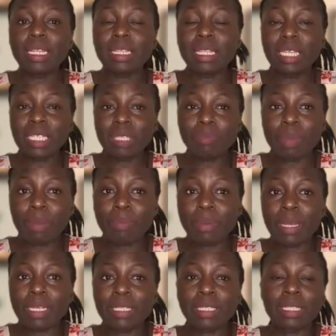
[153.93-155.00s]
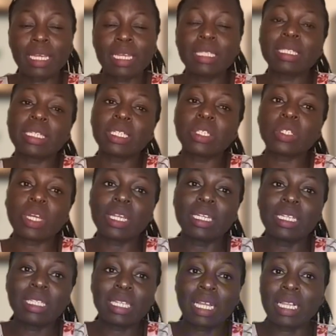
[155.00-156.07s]
These papers
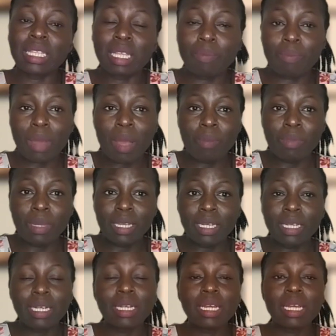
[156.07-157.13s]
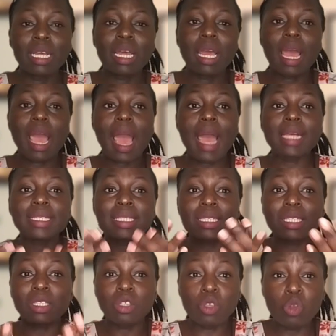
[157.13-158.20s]
essentially tell the public,
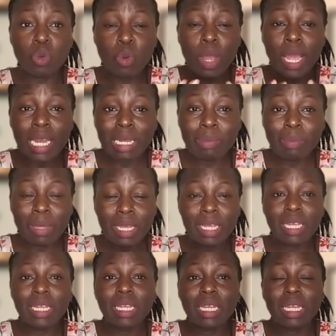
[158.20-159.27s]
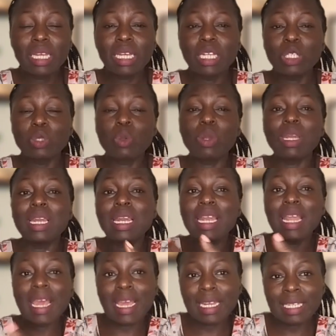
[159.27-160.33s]
asks you and me to
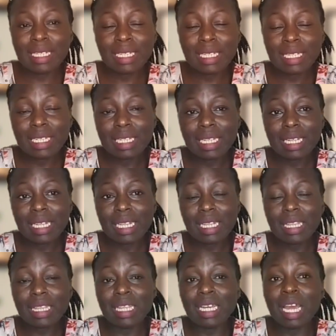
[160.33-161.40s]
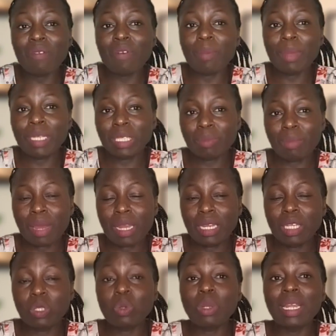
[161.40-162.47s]
lend the government
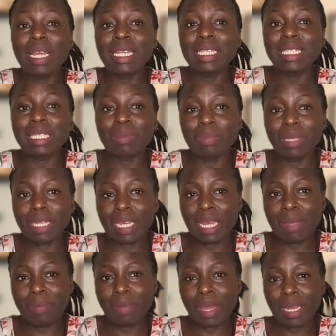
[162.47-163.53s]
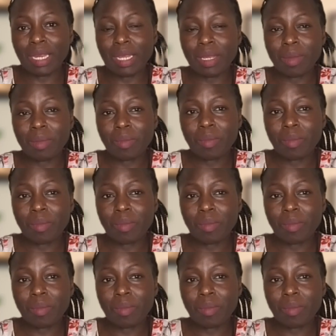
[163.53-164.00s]
money, to lend CBK money.